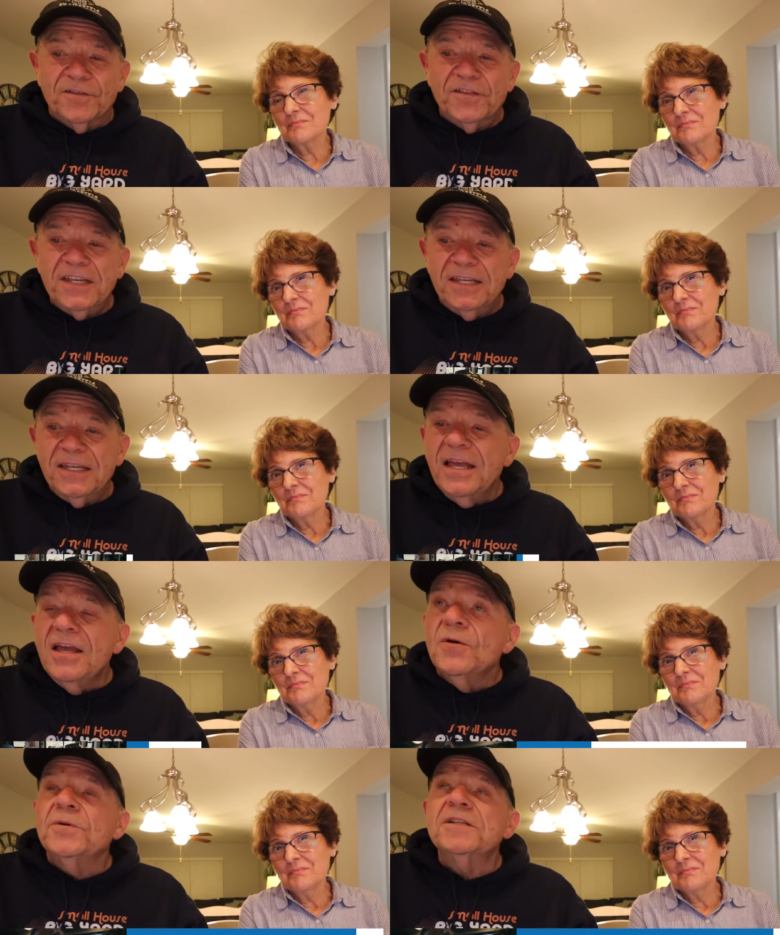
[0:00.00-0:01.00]
Speaker 1: V.
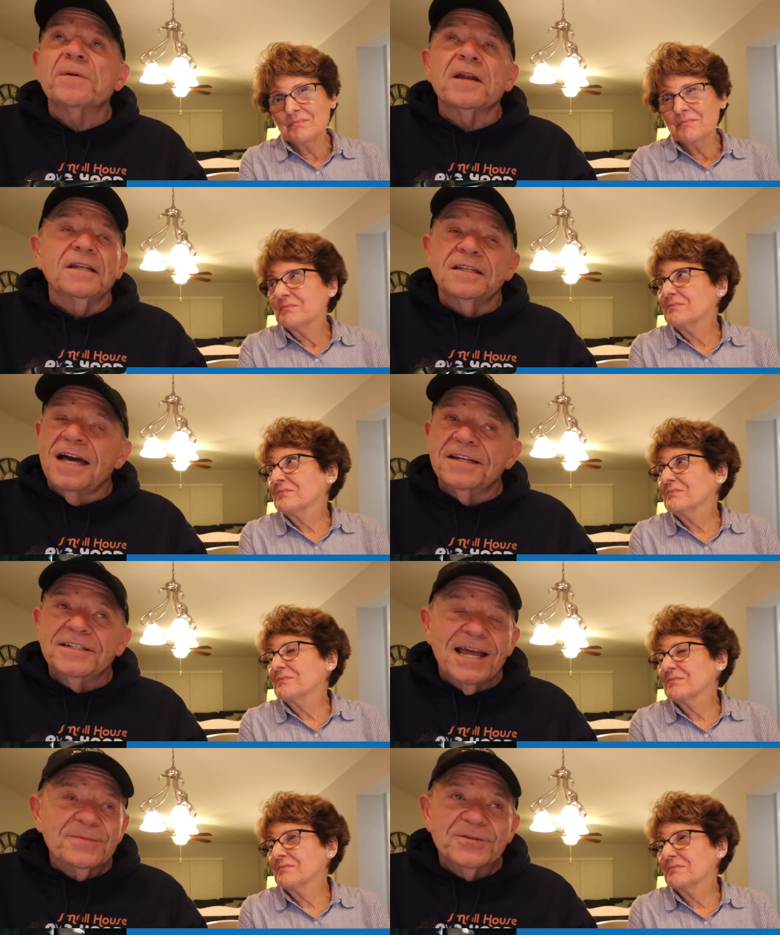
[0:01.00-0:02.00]
We spent a lot of
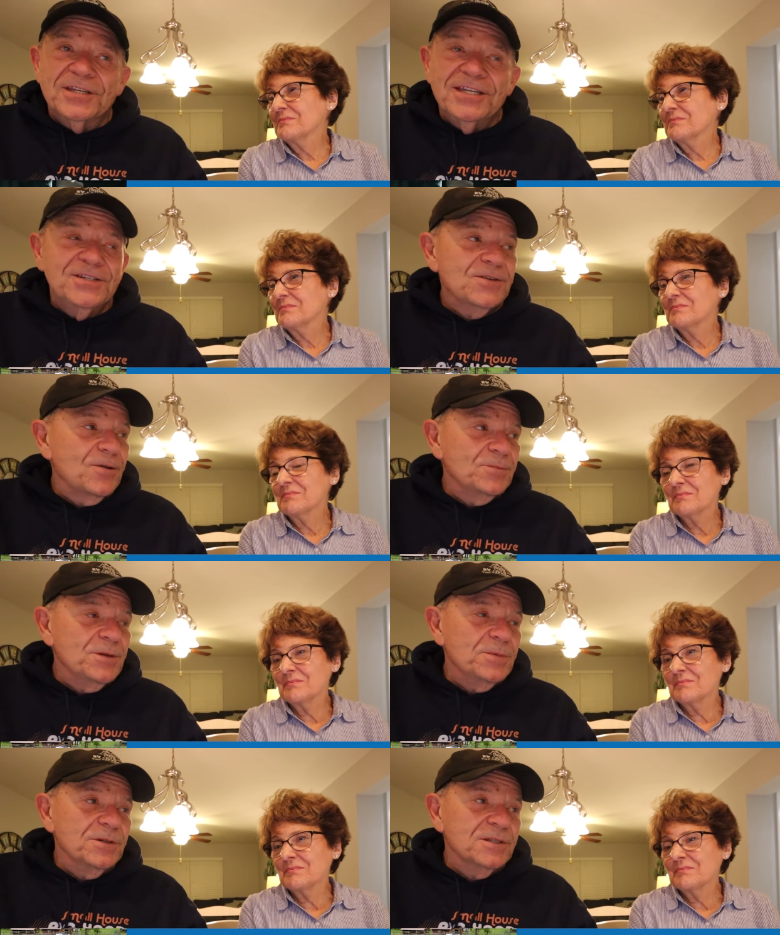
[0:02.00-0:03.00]
time with the Keystone
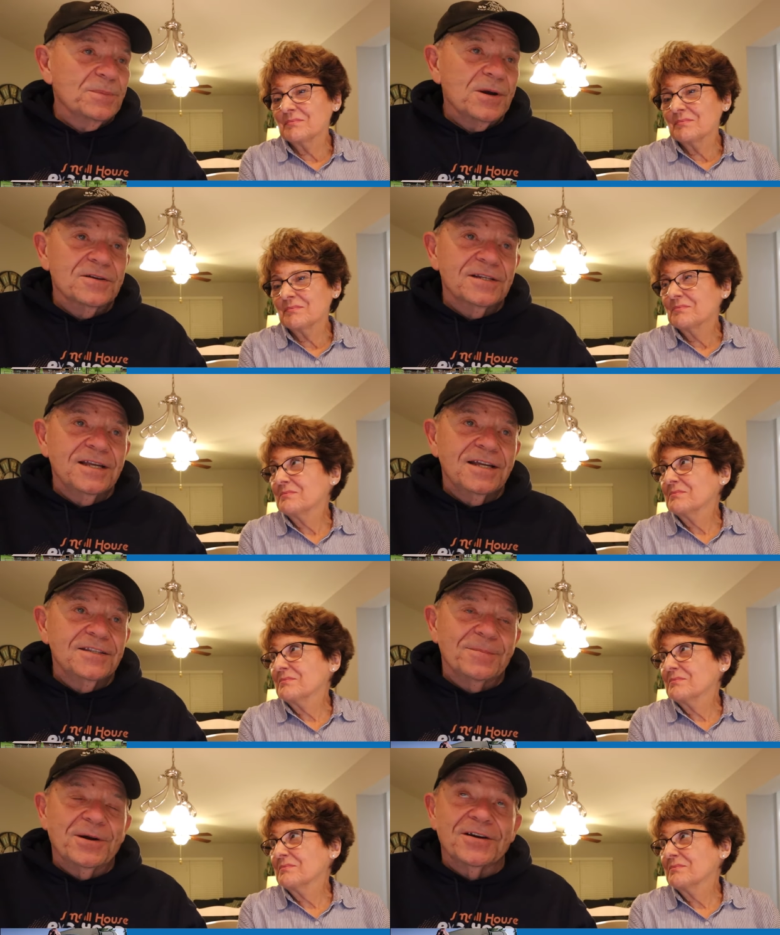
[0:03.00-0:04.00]
people at the party. At
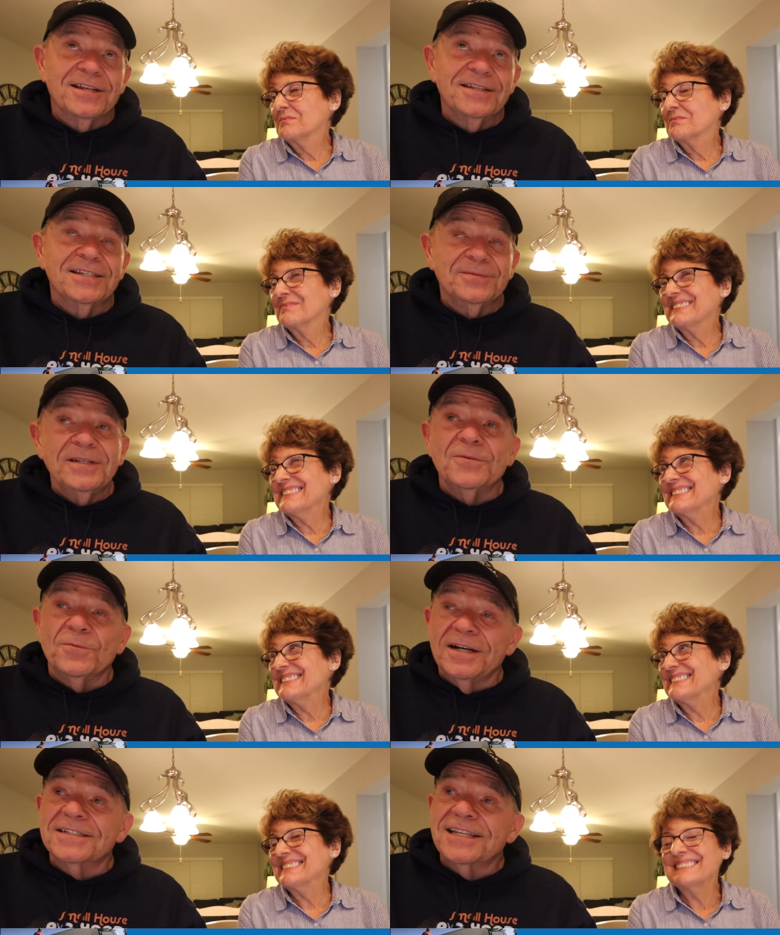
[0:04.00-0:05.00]
the party, that's what it
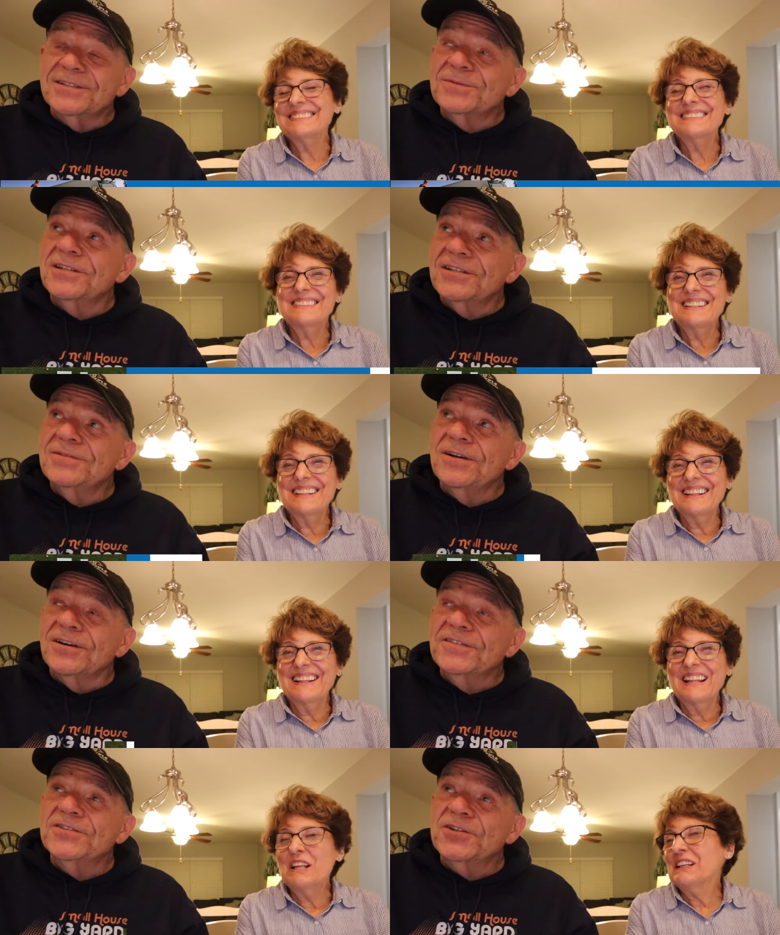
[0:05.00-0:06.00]
was. That's what the
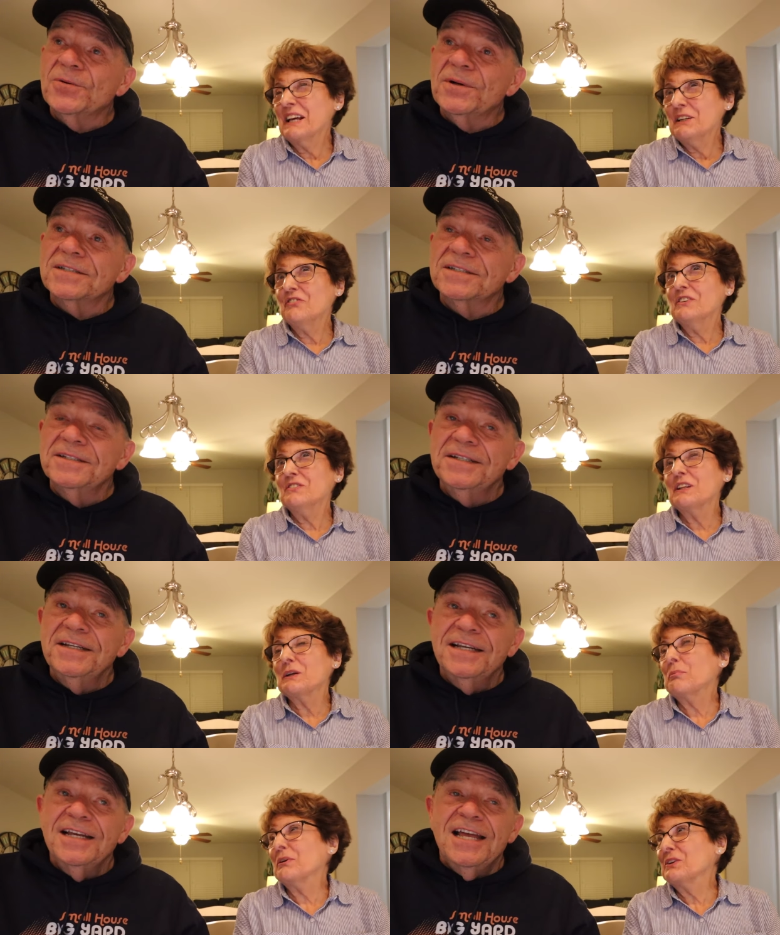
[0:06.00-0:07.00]
R V
Speaker 2: show was. It kind of feels like
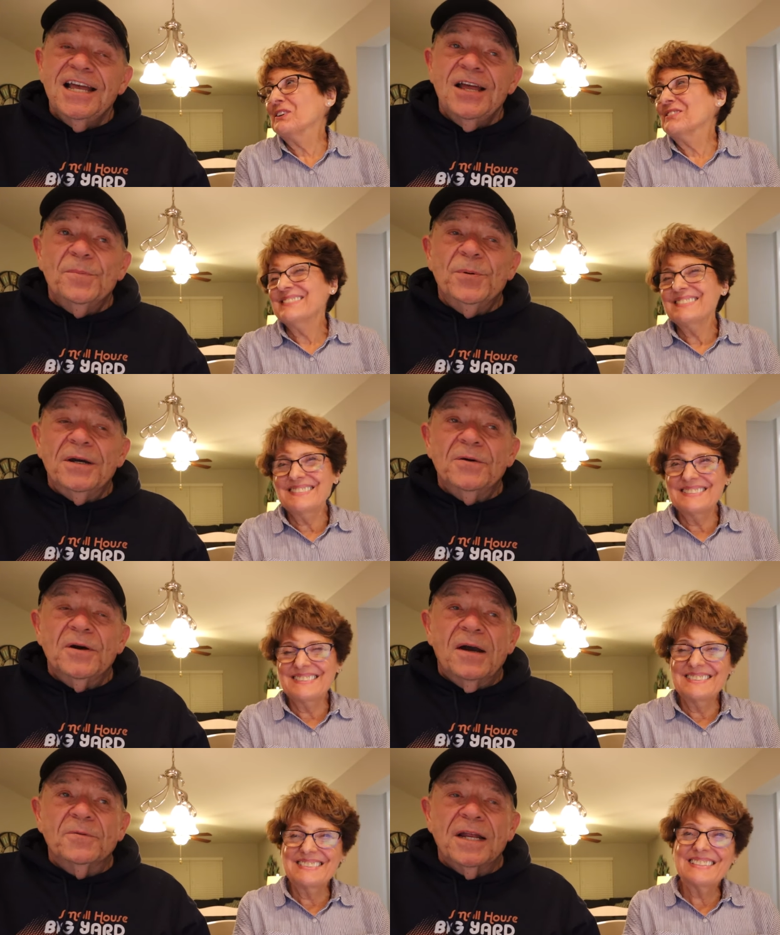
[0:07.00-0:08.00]
a party.
Speaker 1: But
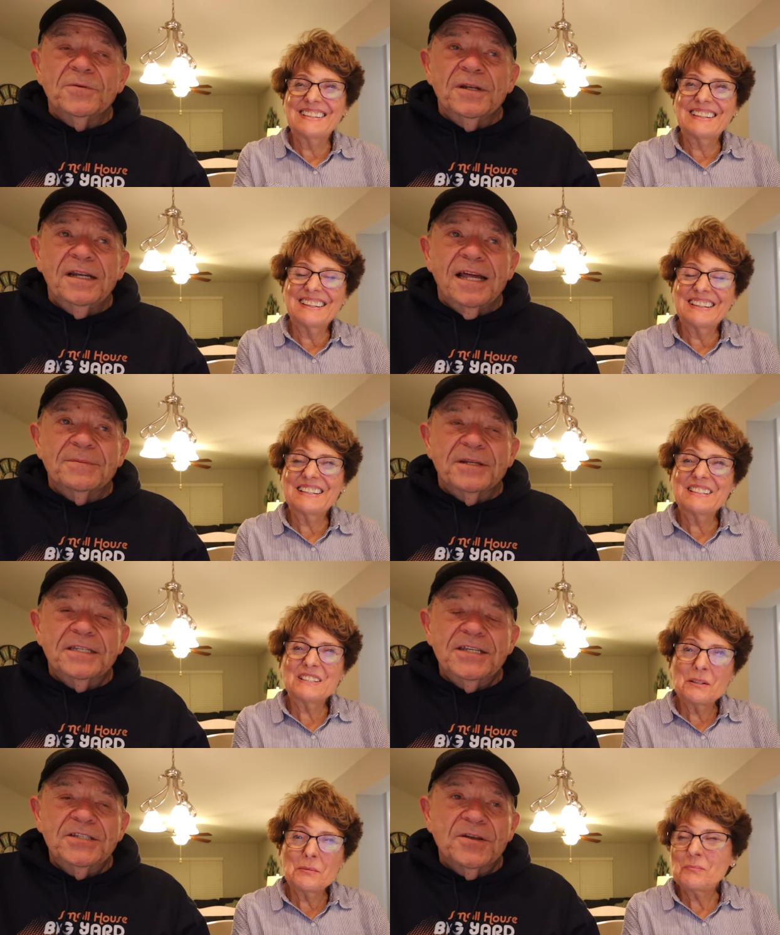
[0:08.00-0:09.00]
what I really like about
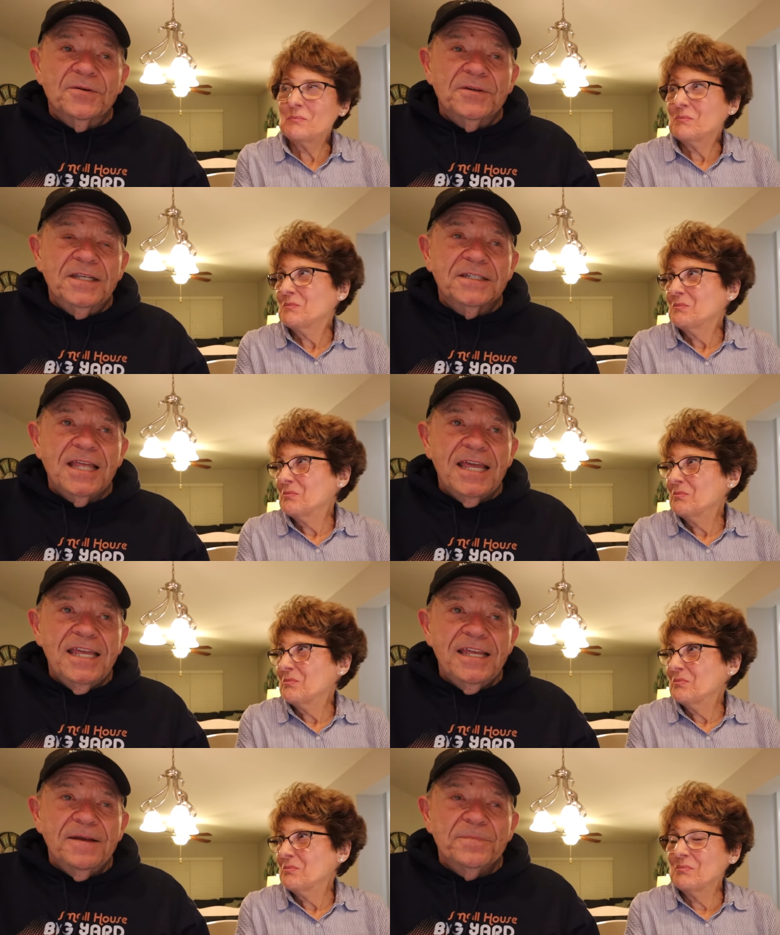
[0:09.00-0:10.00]
Keystone is
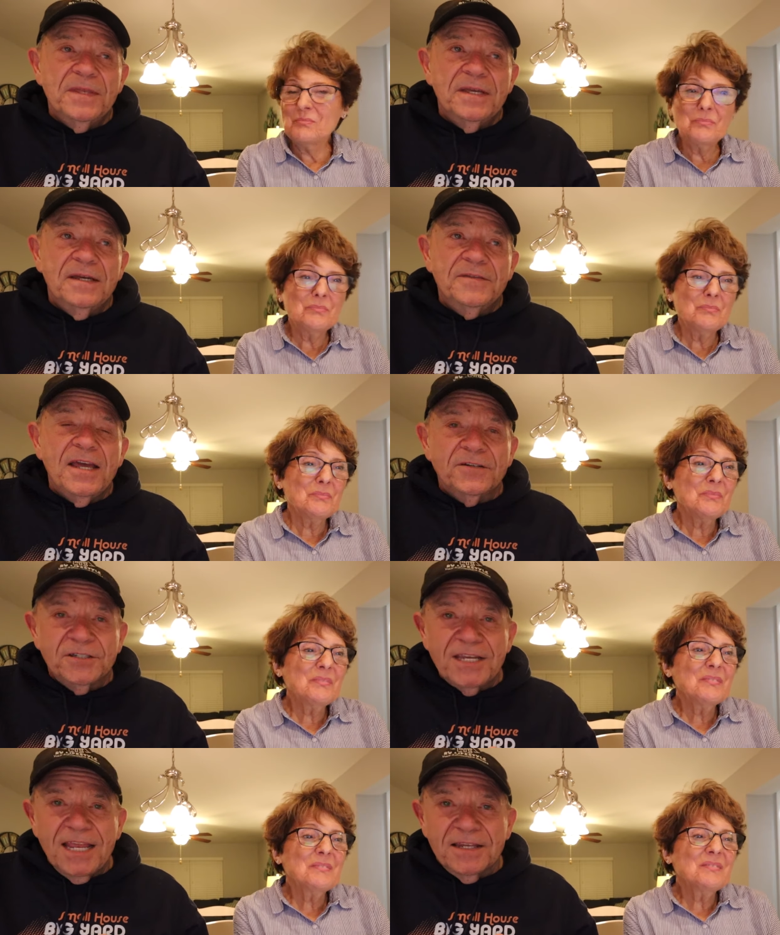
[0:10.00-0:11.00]
they they
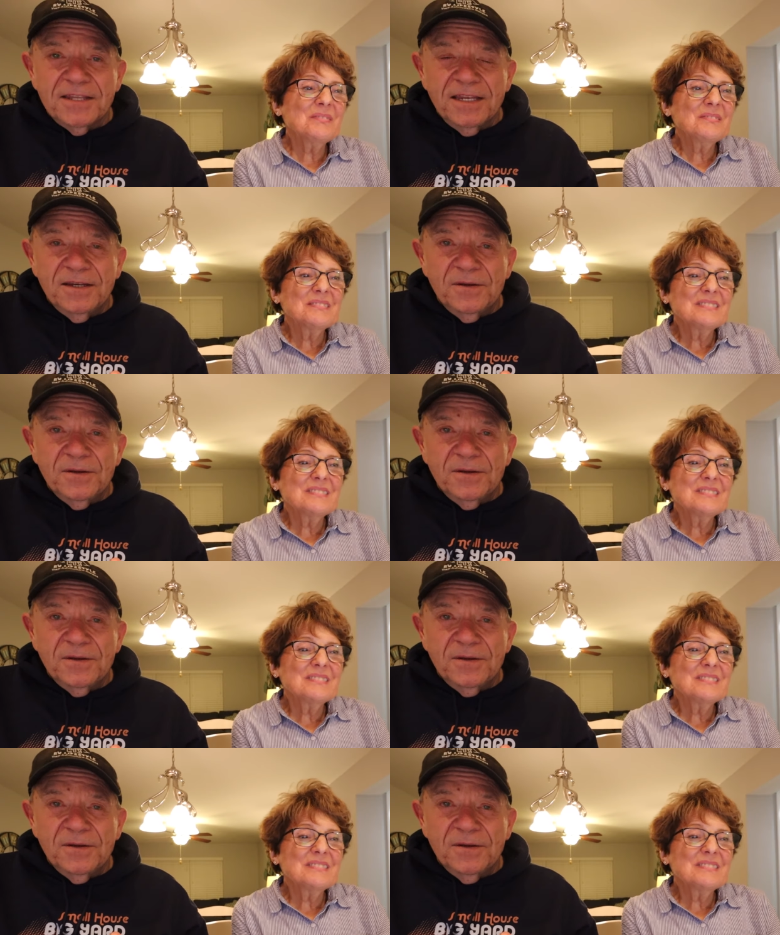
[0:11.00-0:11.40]
understand that